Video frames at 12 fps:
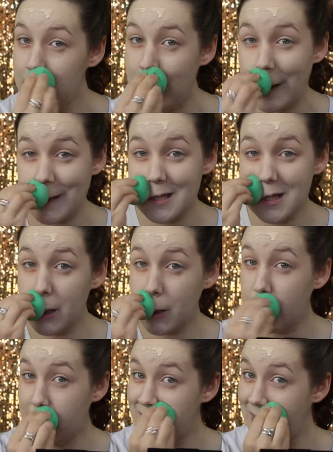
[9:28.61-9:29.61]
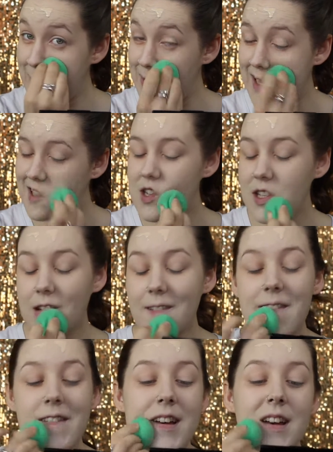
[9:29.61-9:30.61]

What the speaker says: concealer and foundation,